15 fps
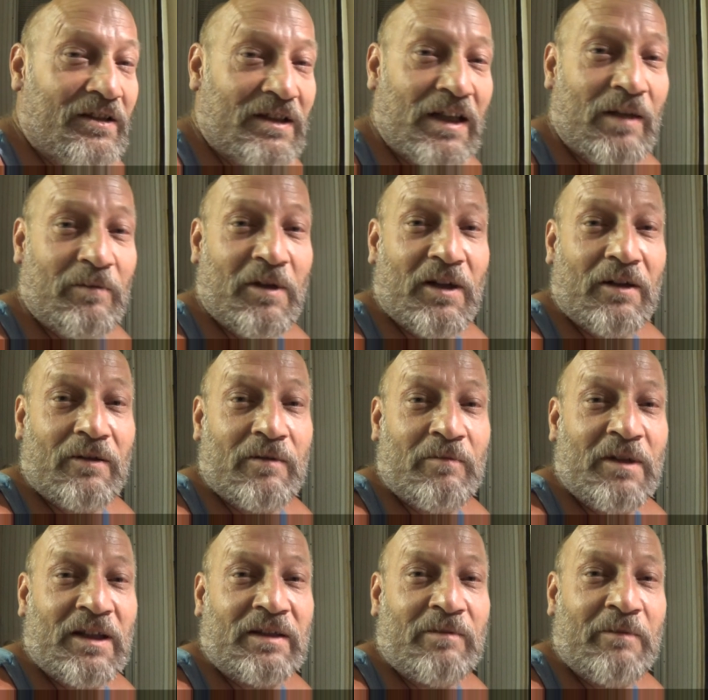Shabear, the
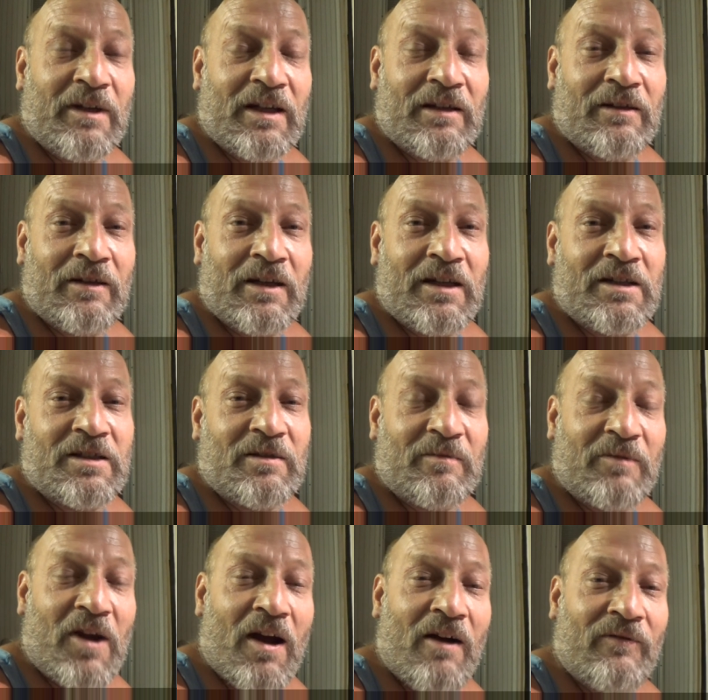myth, the man, the legend.
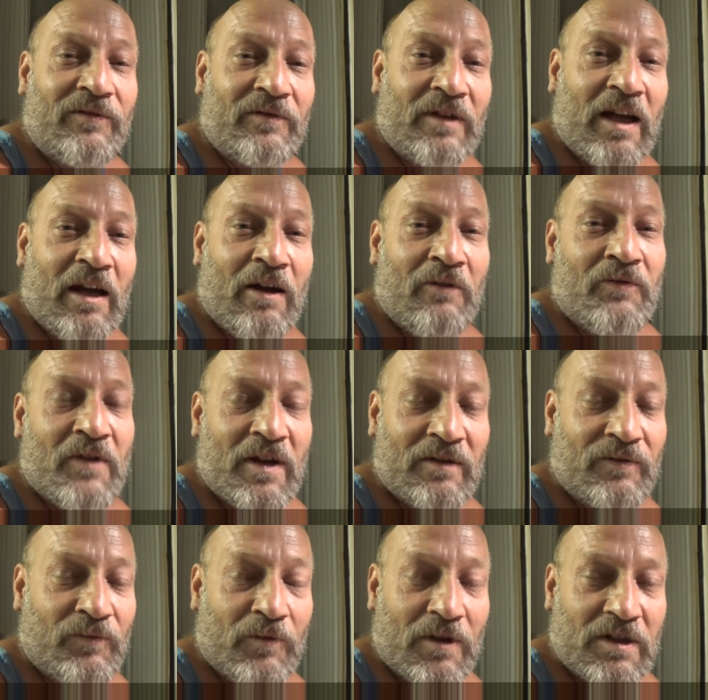I'm gone for now. Thanks
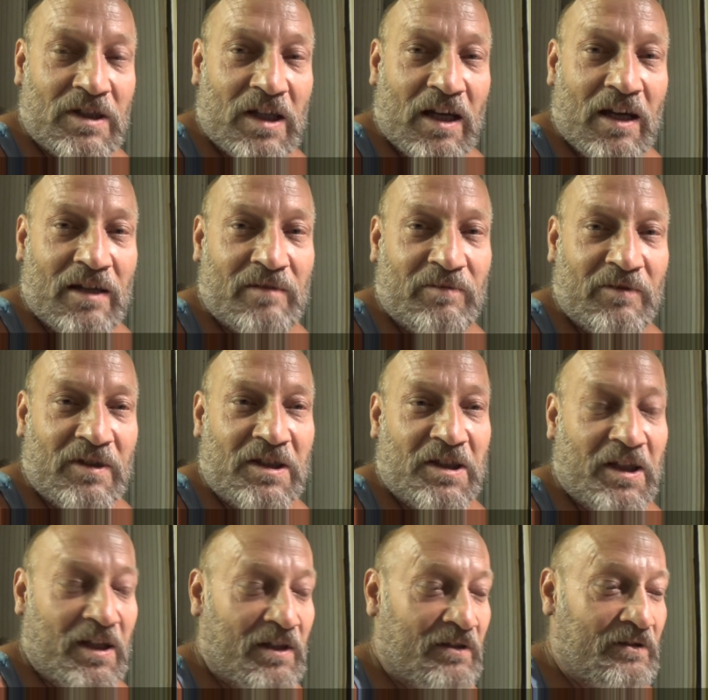for watching, guys.
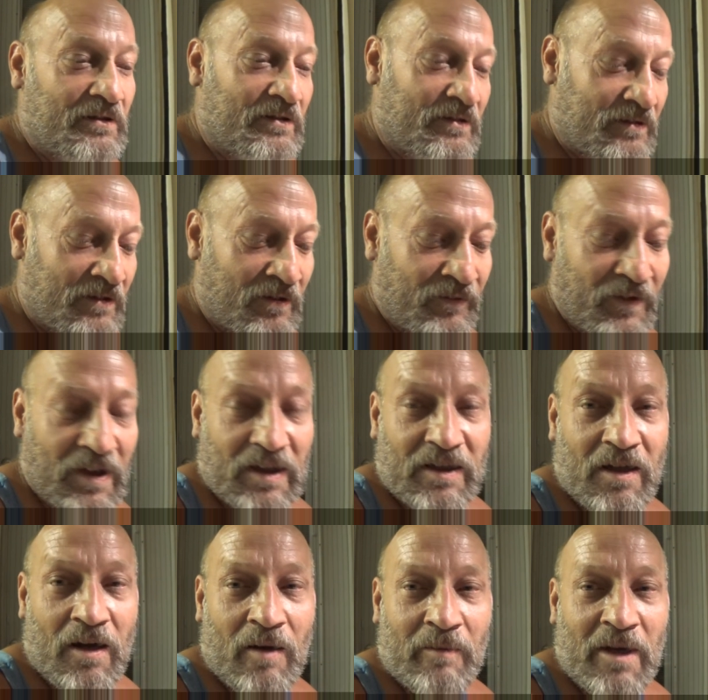Appreciate it. Don't forget to
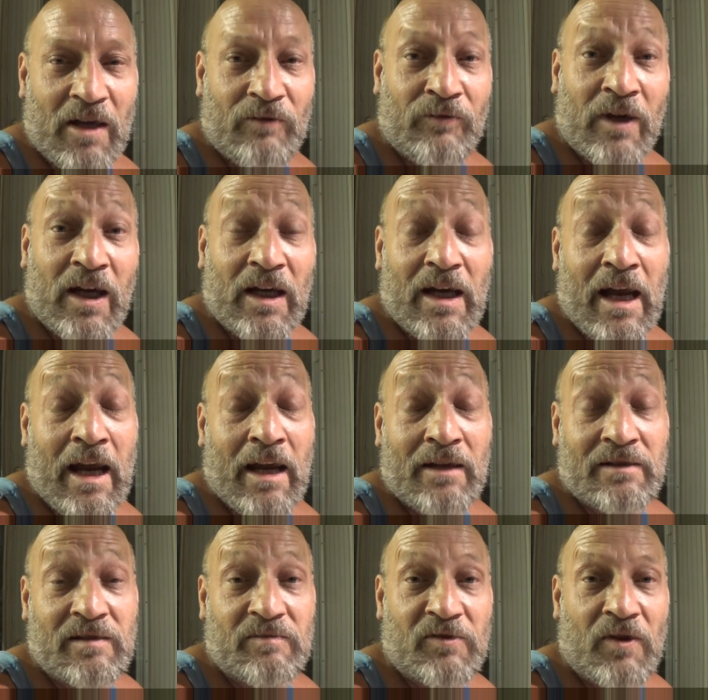comment, rate,
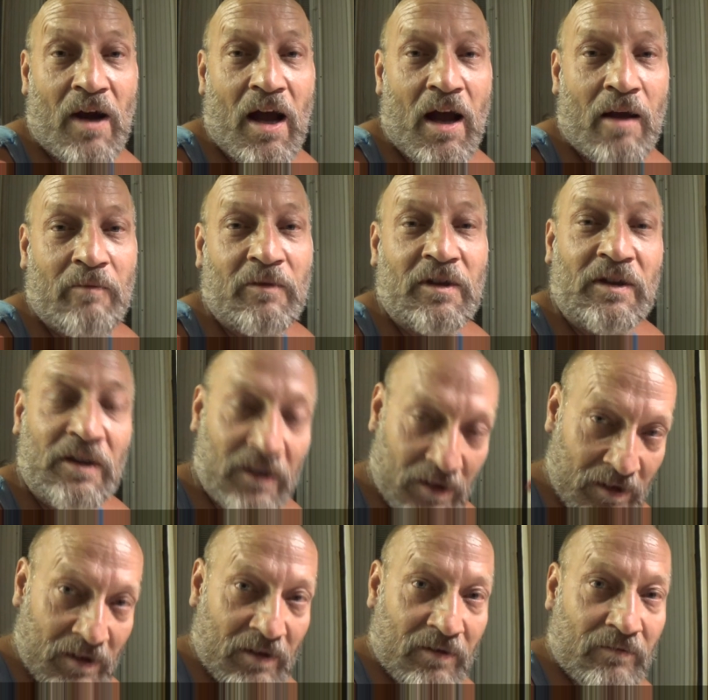and subscribe.
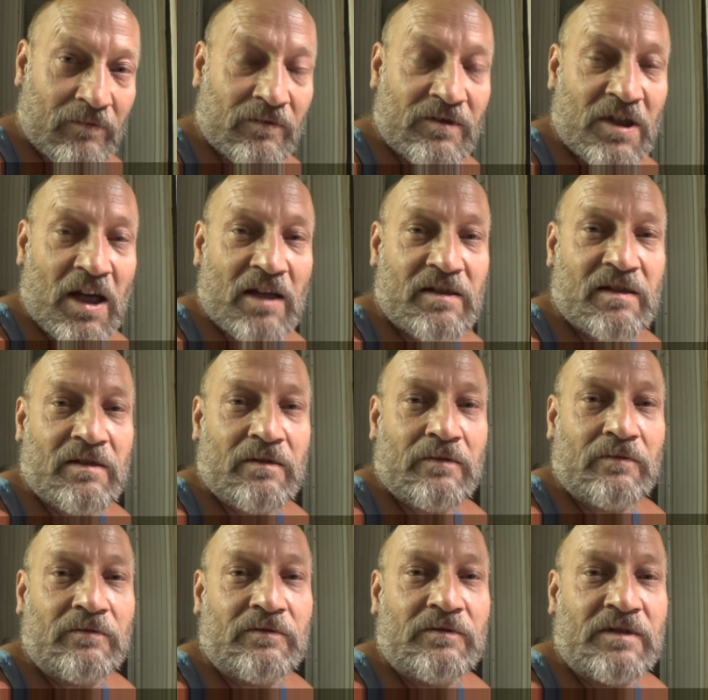We'll chat
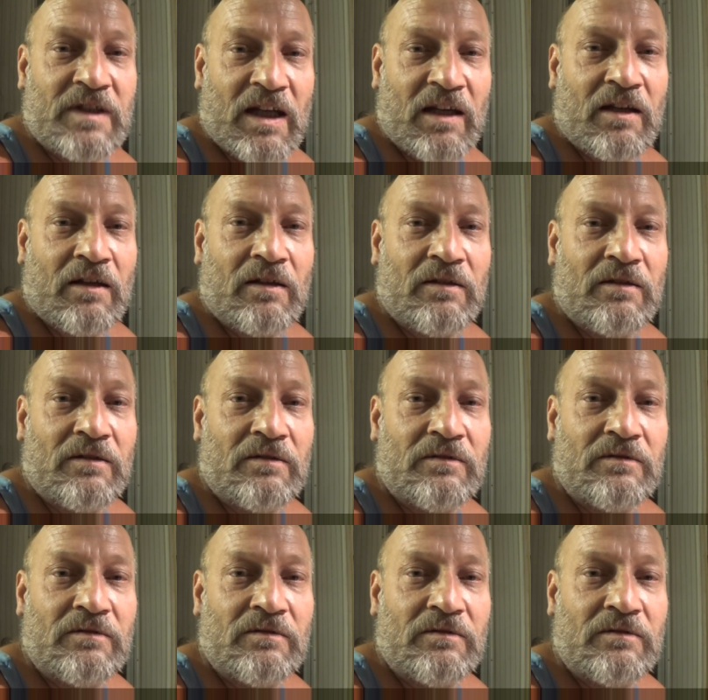soon. Take care.